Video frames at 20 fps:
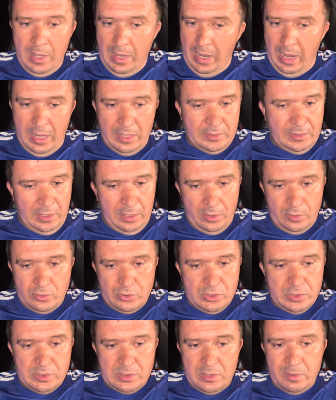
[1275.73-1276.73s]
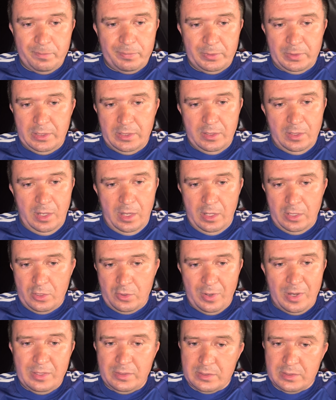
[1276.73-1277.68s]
I thought I could just simply crank